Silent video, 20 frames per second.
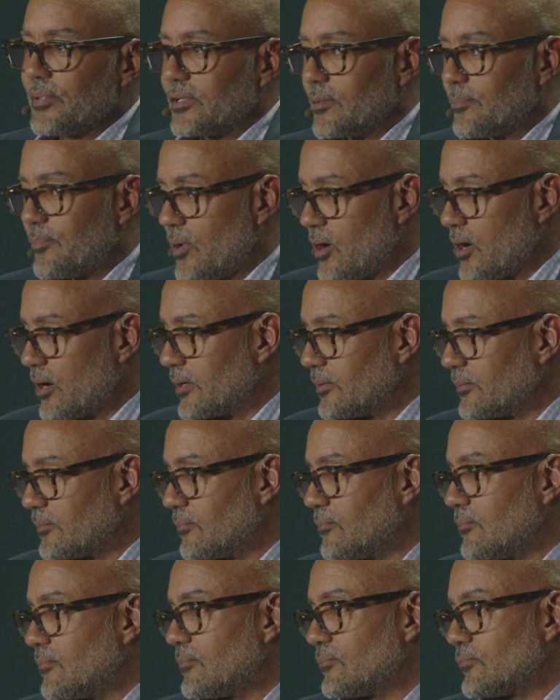upon
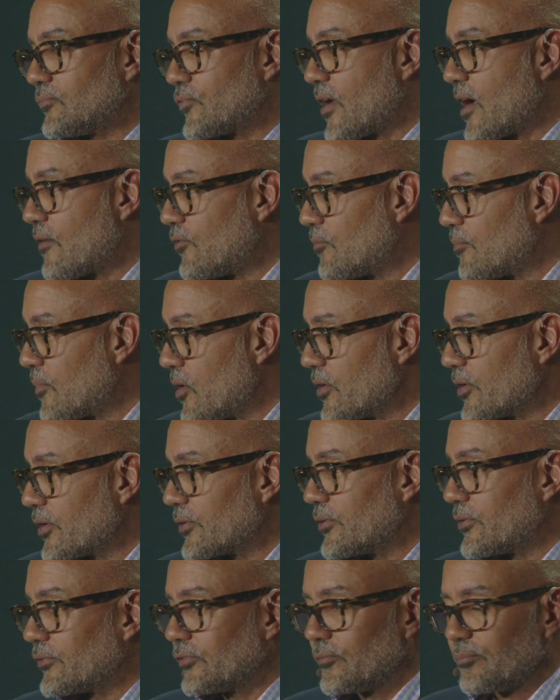travel
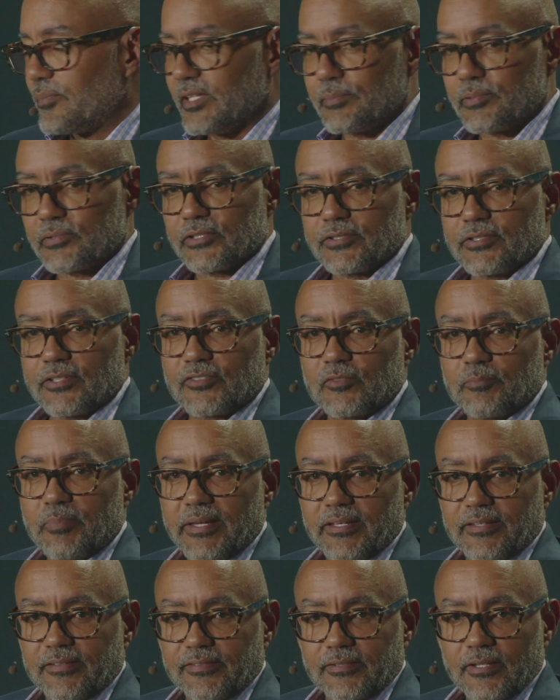marketers and people in this
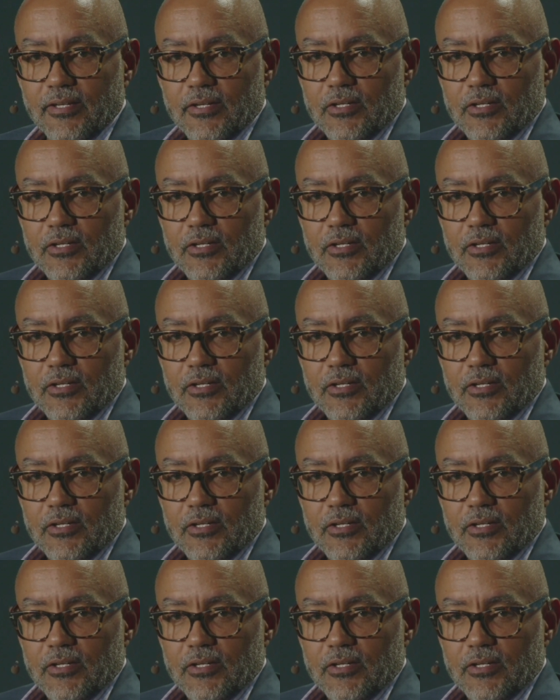space